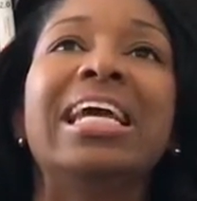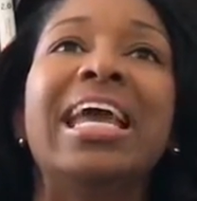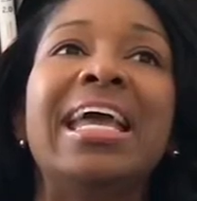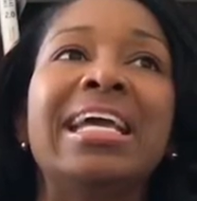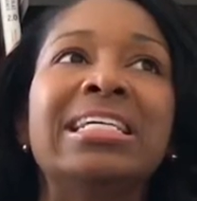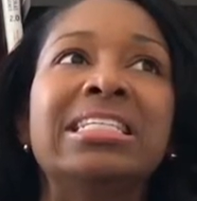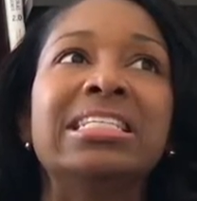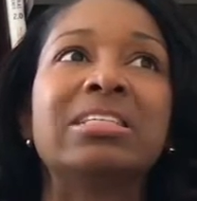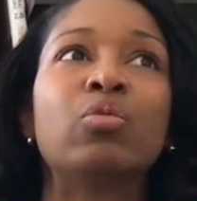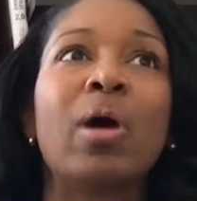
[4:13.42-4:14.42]

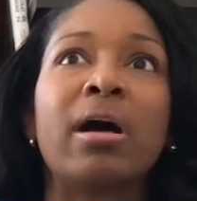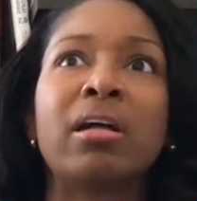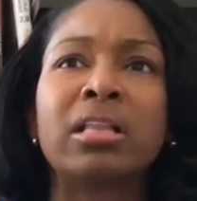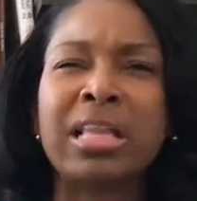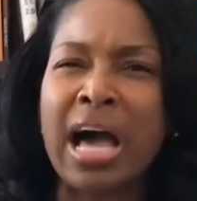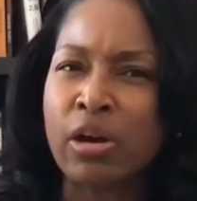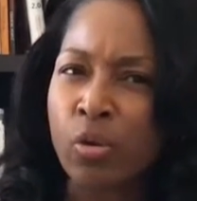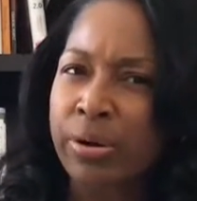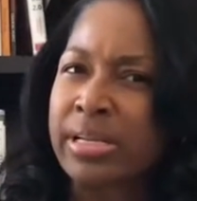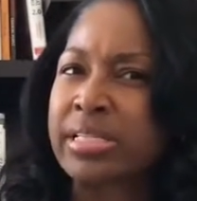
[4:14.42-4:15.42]
And while a lot of
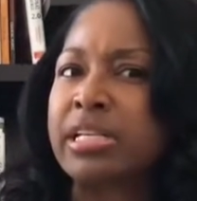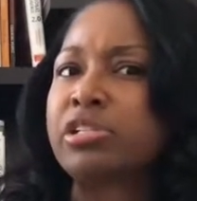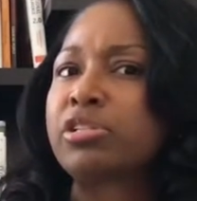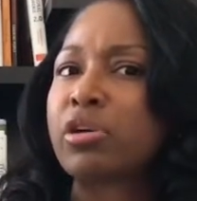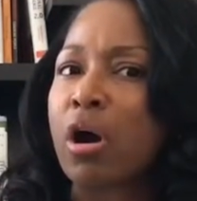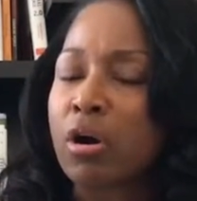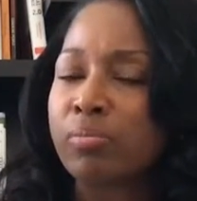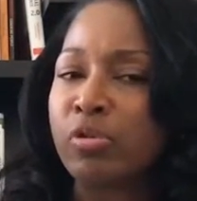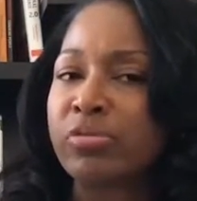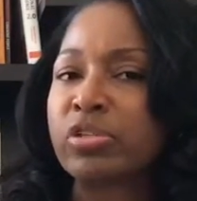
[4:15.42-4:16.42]
organizations are
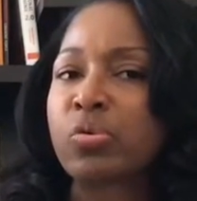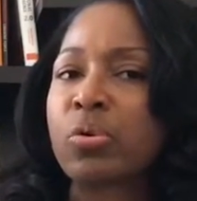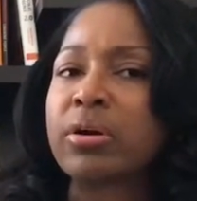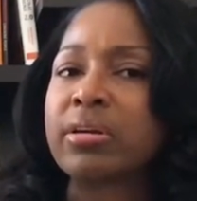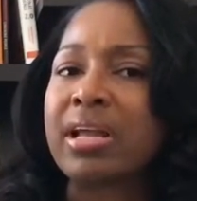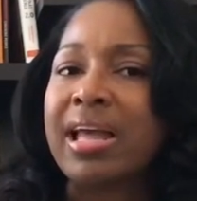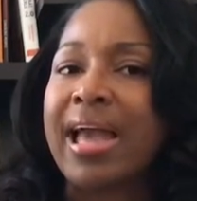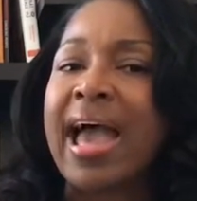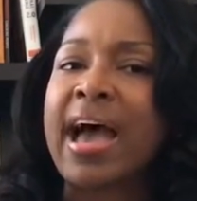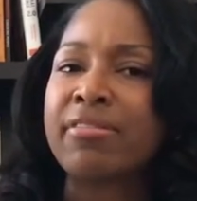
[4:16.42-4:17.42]
moving toward
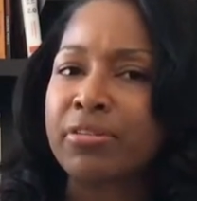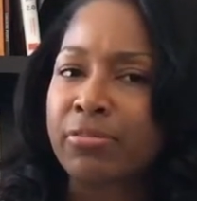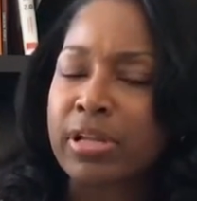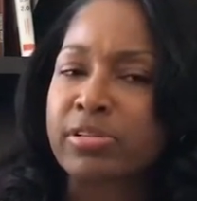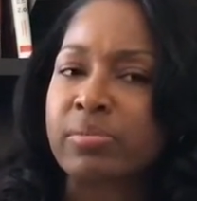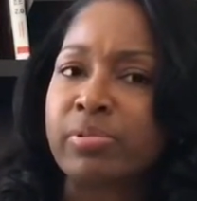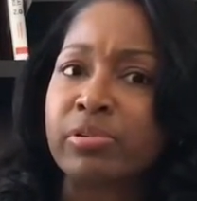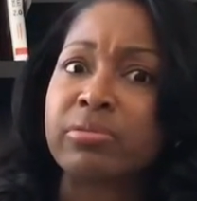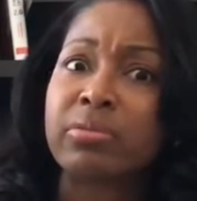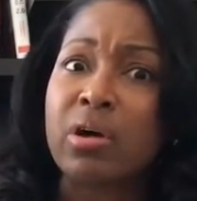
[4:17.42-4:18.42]
having
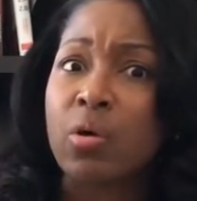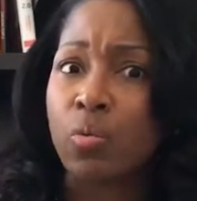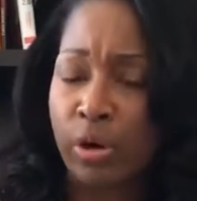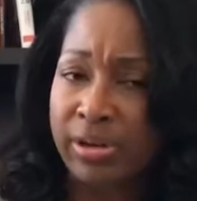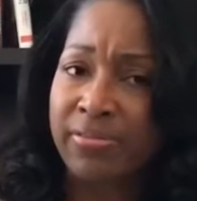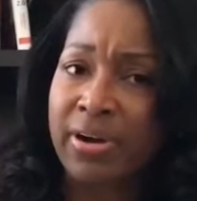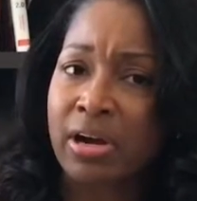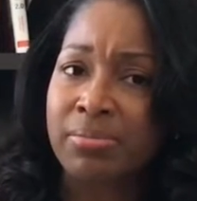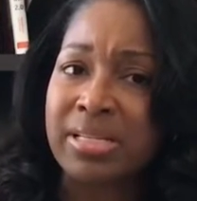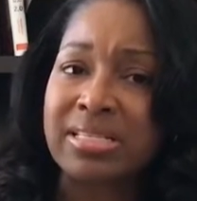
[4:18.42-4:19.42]
flexible work
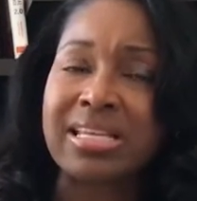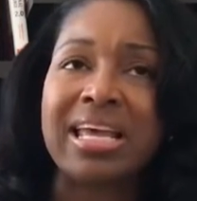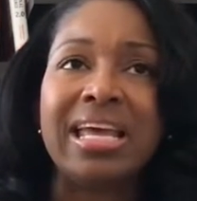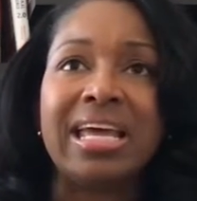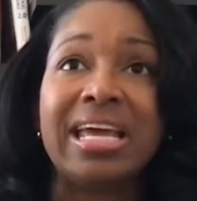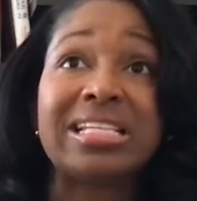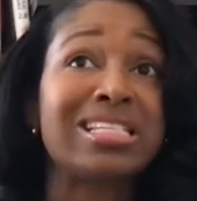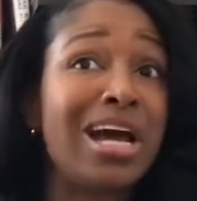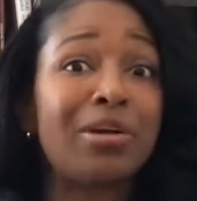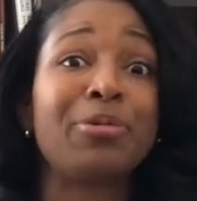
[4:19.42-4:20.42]
environments,
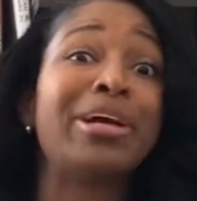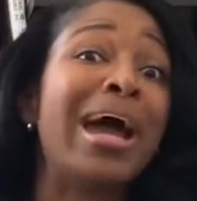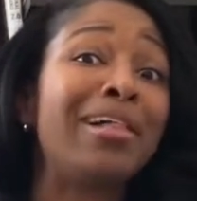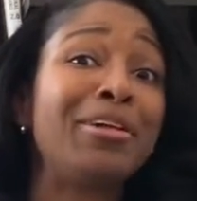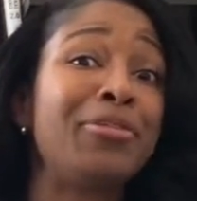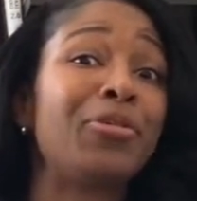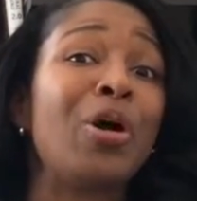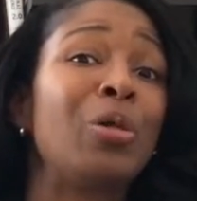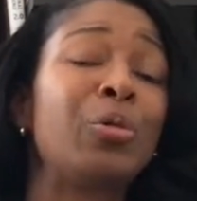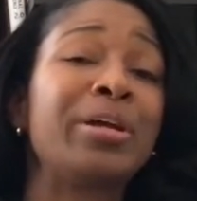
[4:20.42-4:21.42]
it's not a reality for
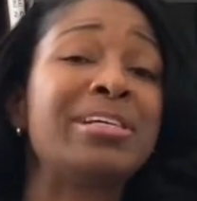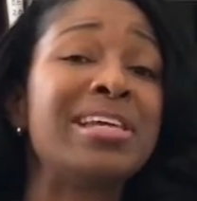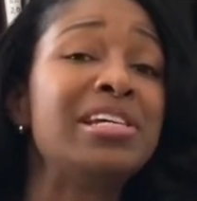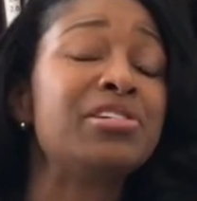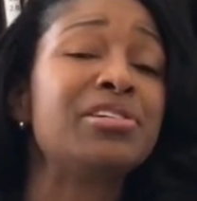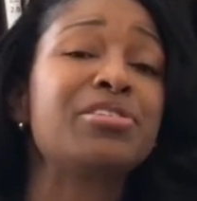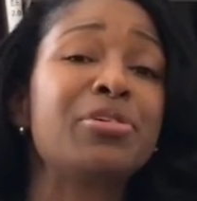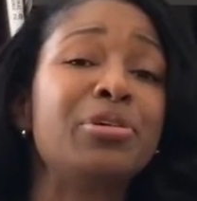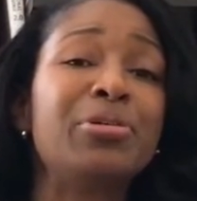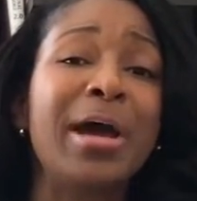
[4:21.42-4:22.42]
all organizations.
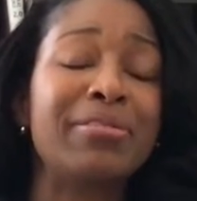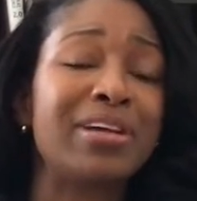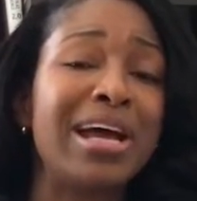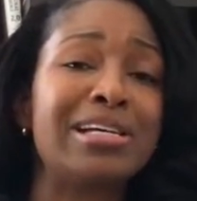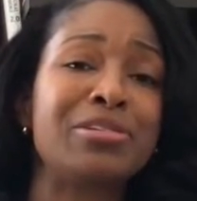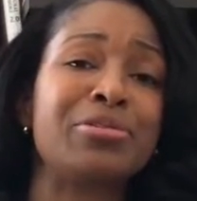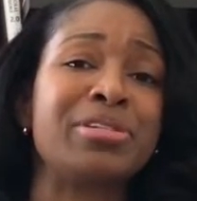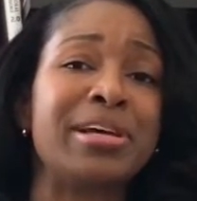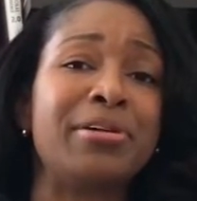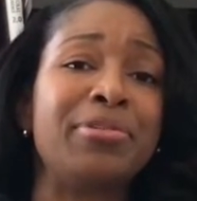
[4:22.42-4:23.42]
So you have to ask
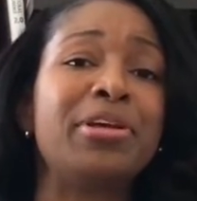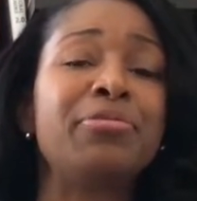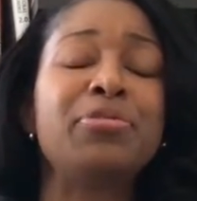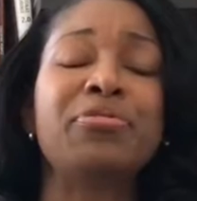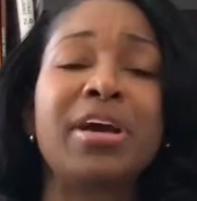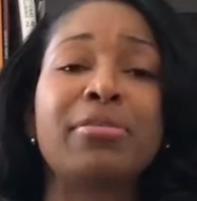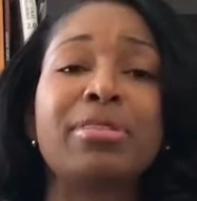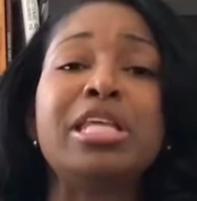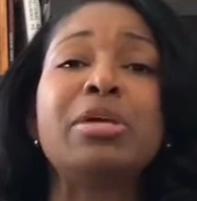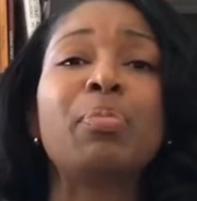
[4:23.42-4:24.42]
yourself, if you
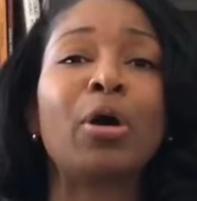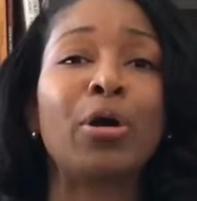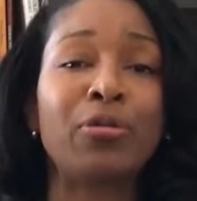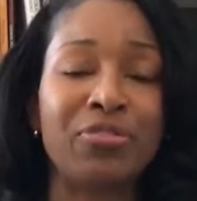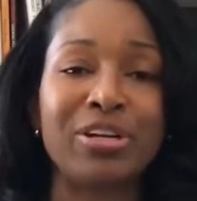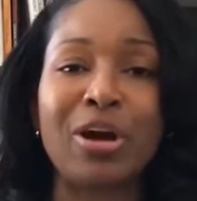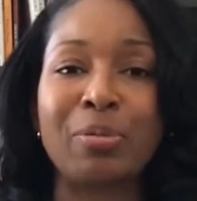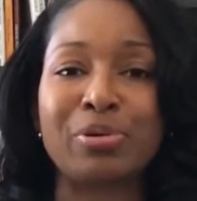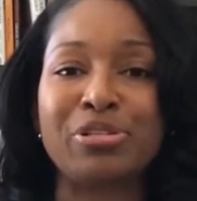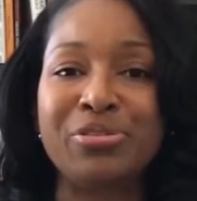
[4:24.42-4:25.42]
found the perfect
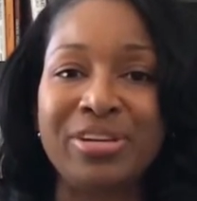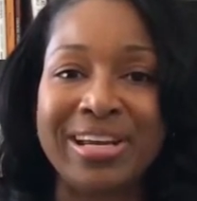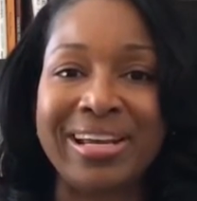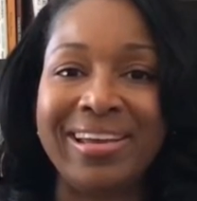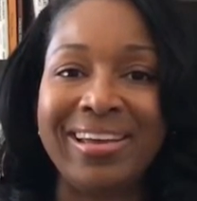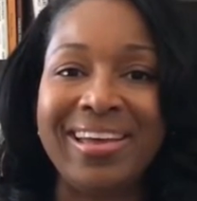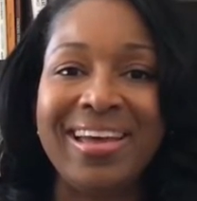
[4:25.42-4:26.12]
opportunity